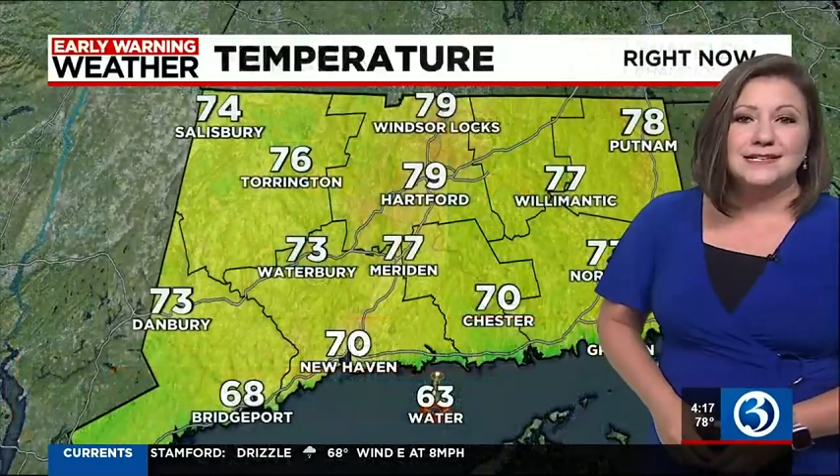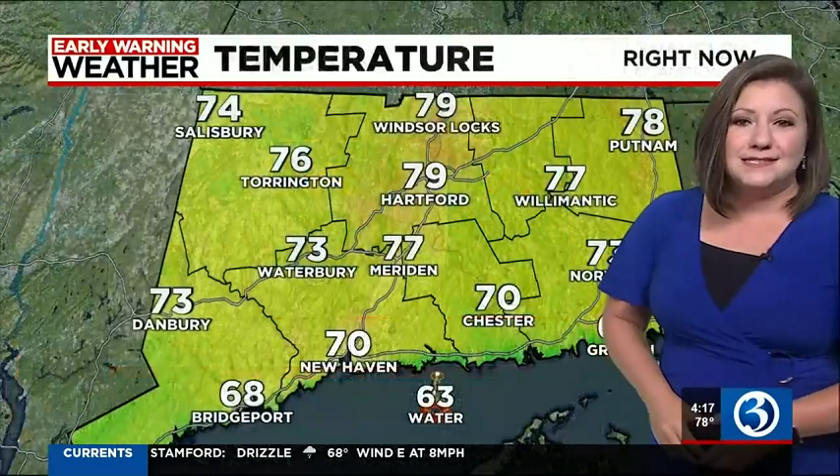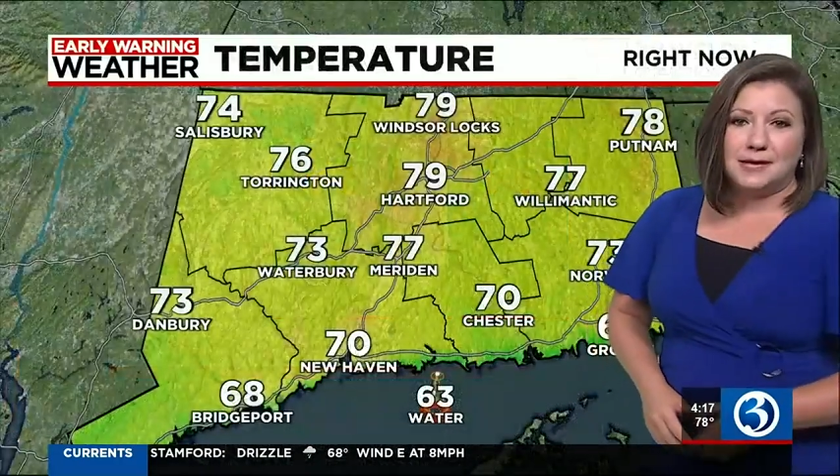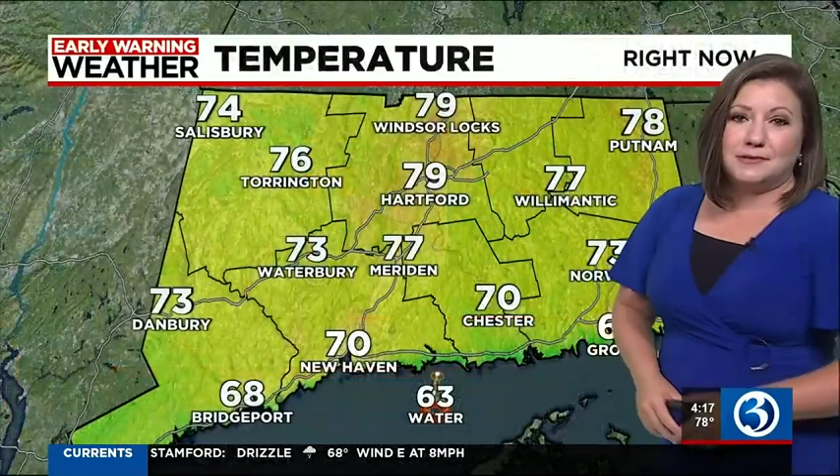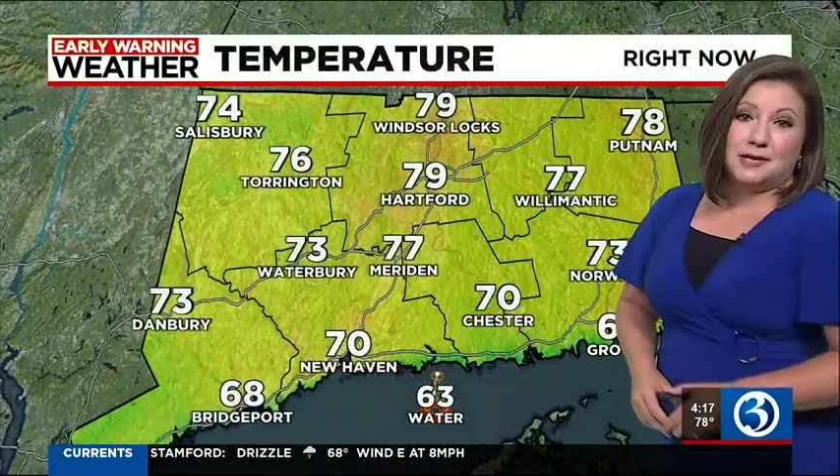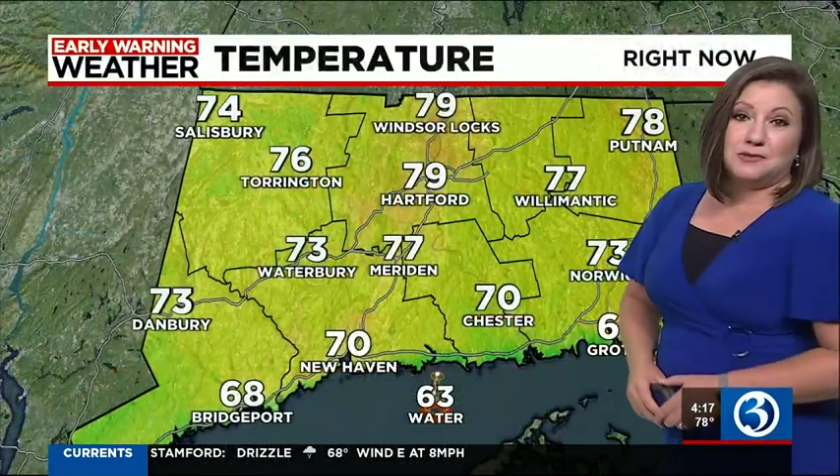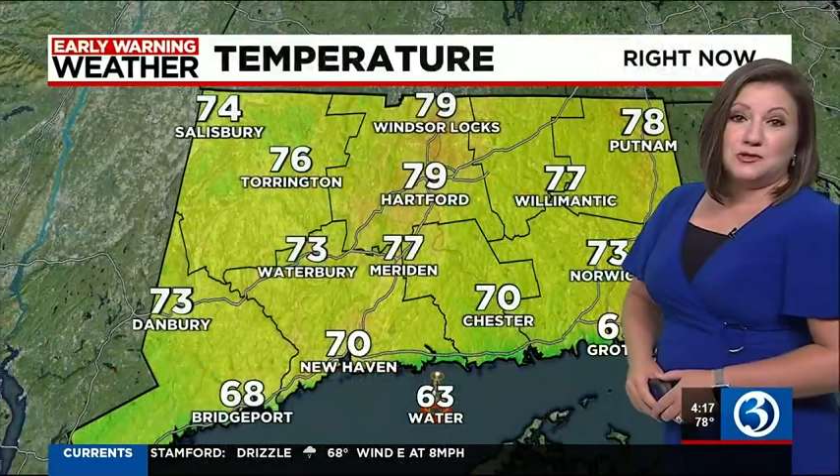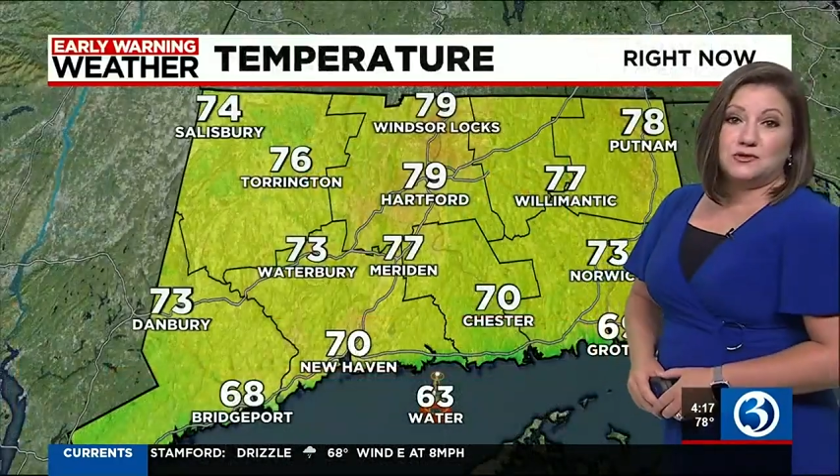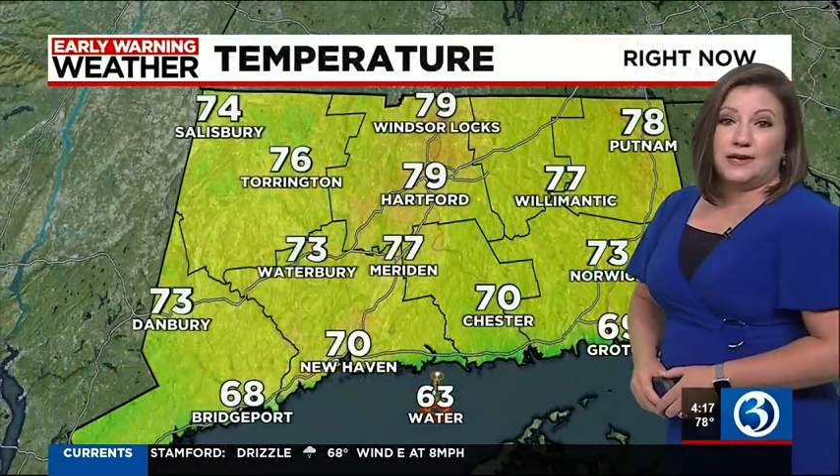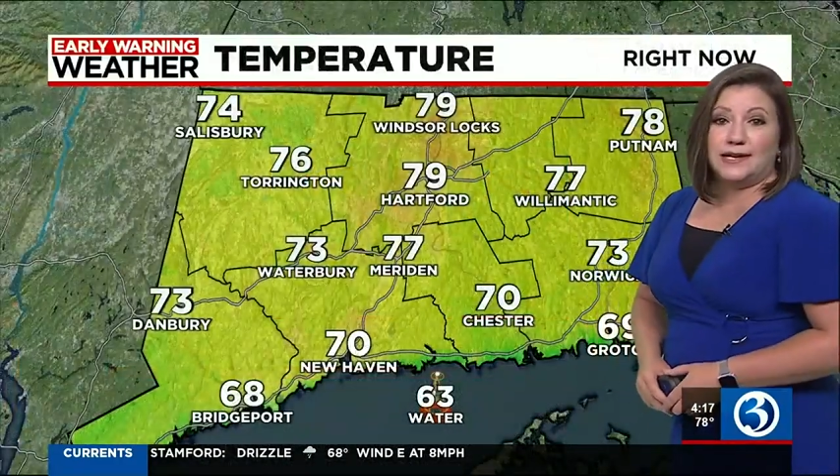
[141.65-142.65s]
Se
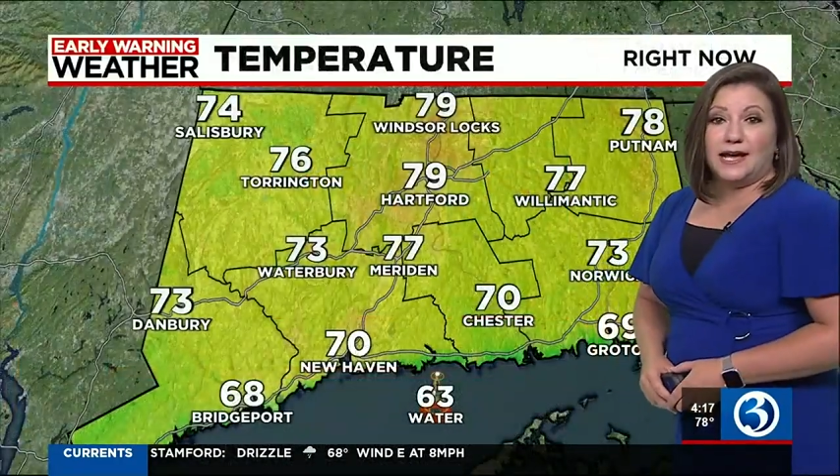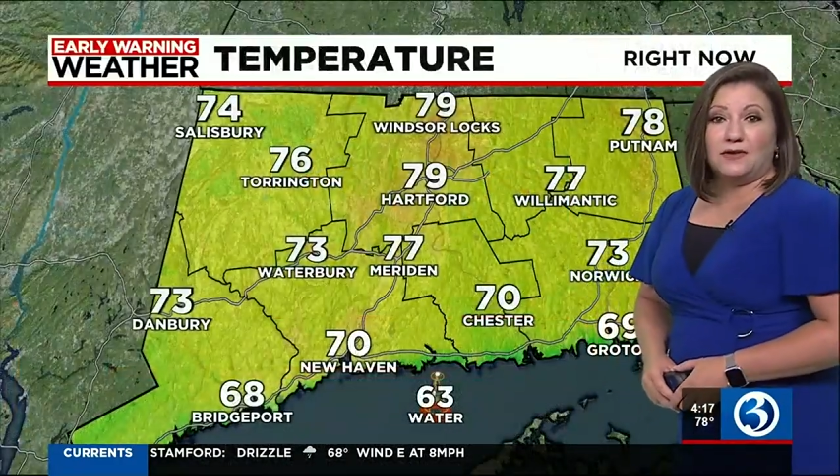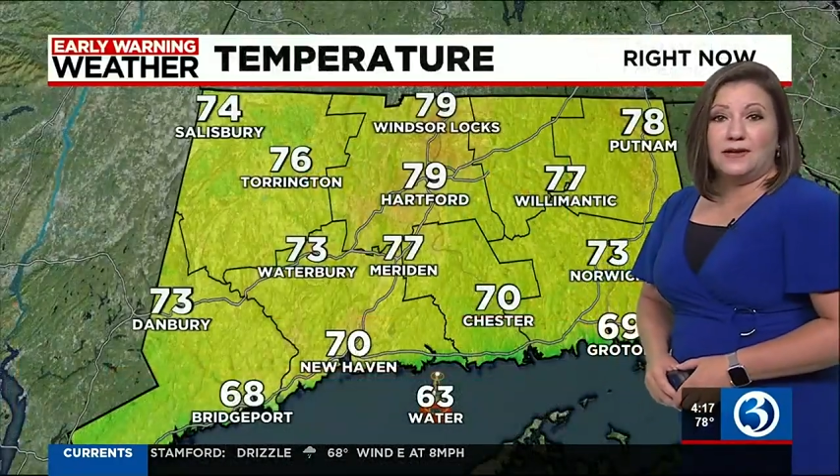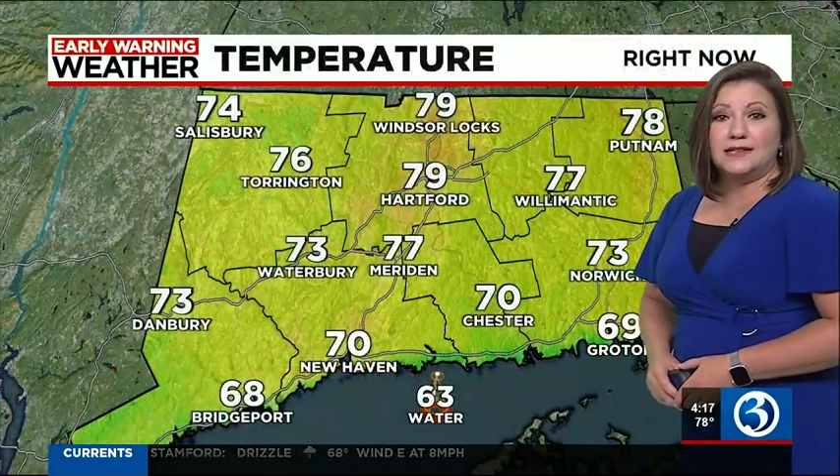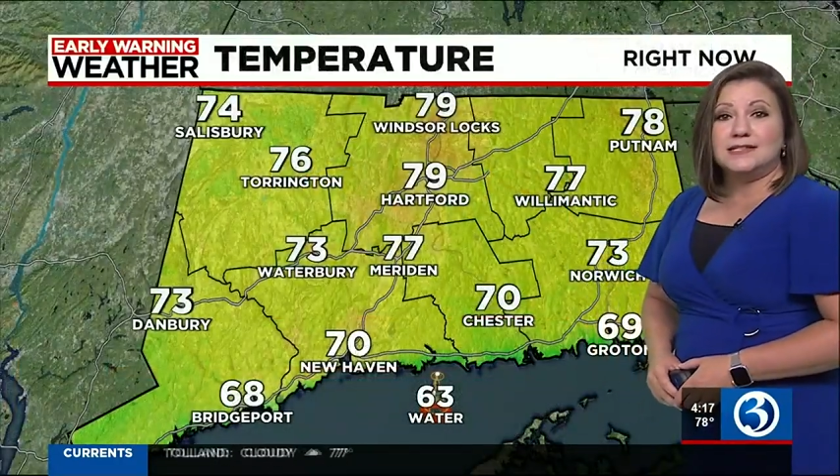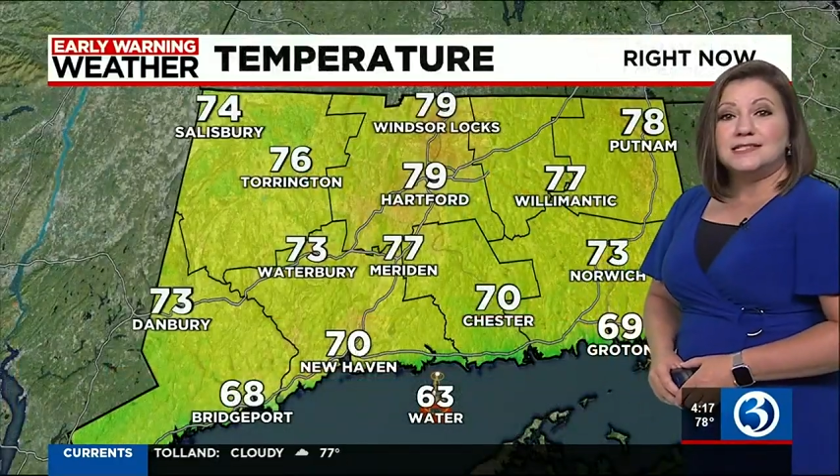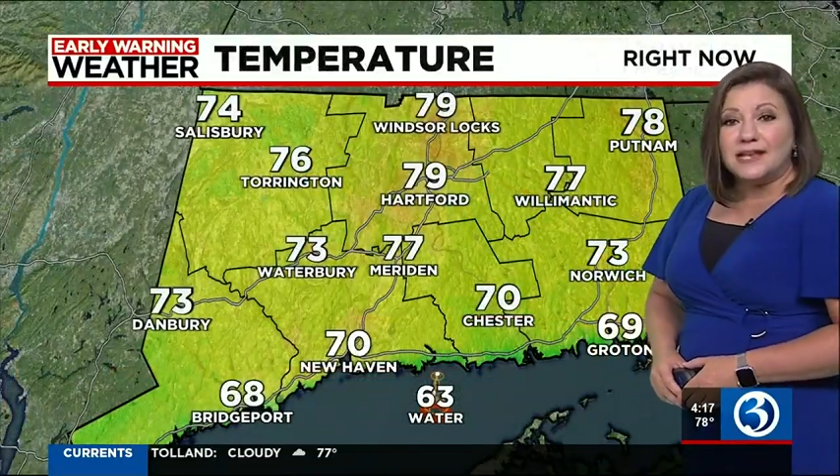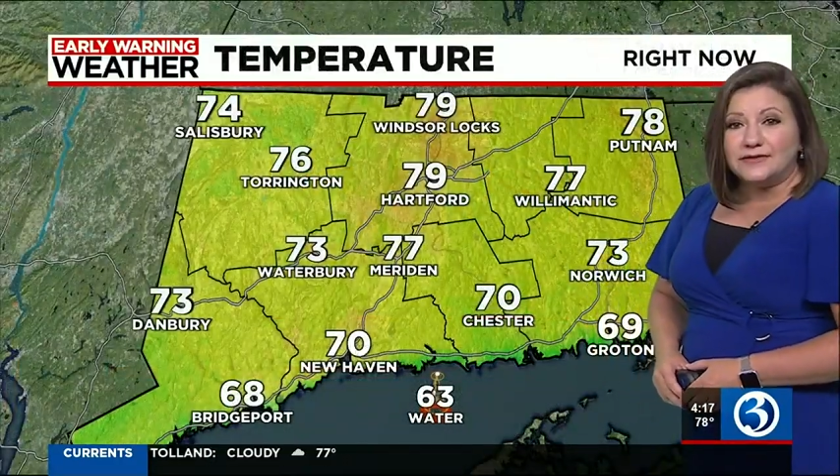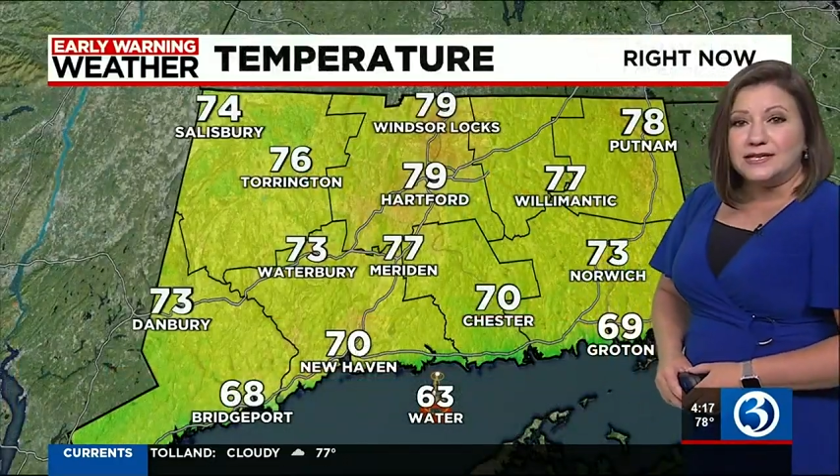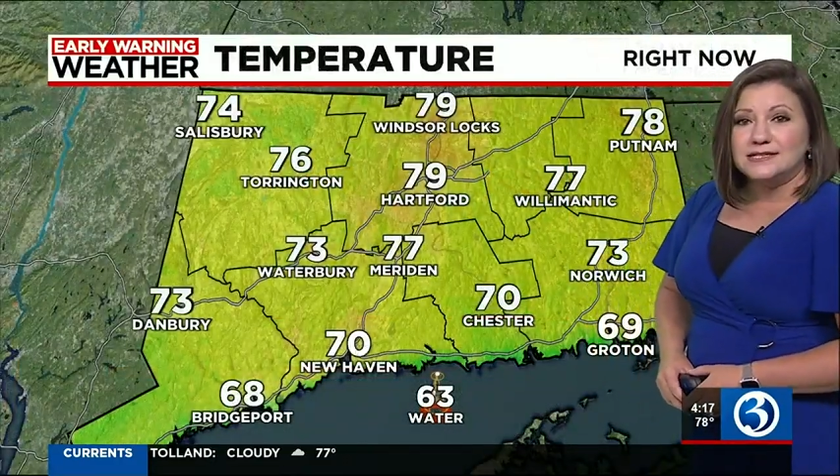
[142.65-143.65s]
temperatures right now in the
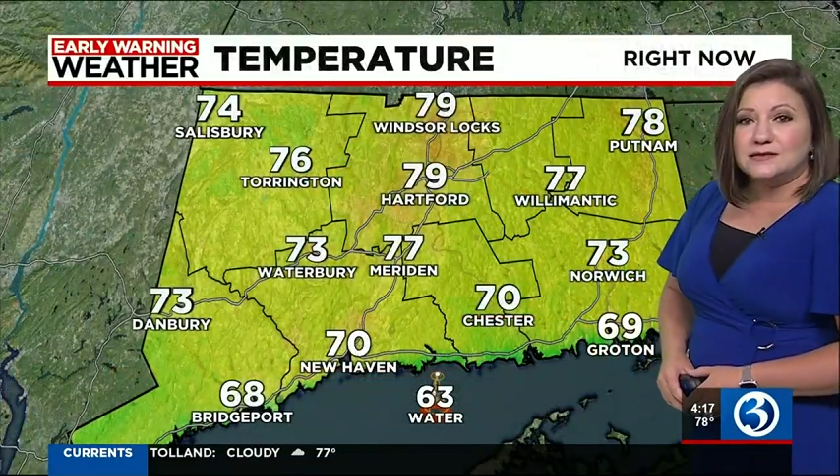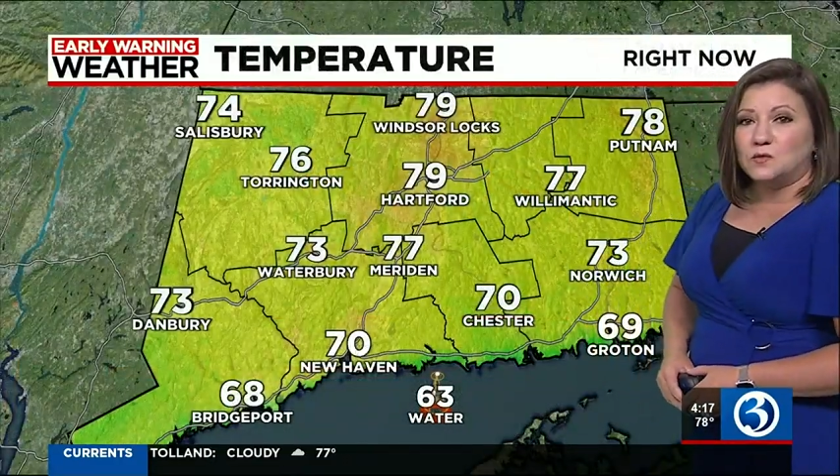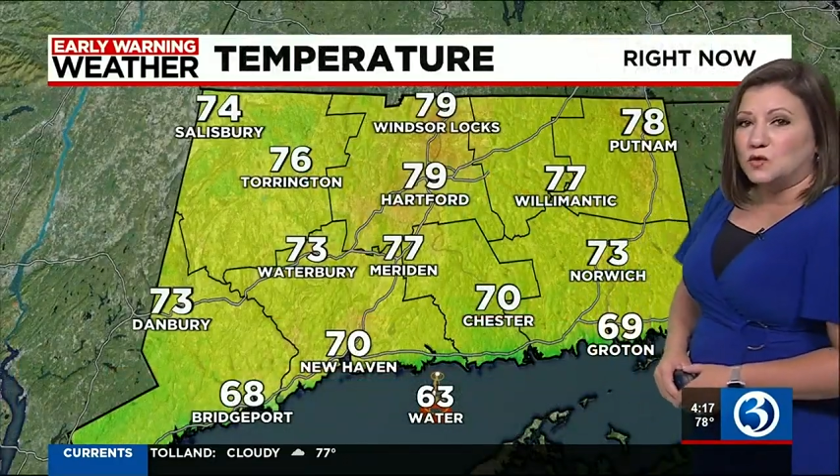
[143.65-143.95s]
70s,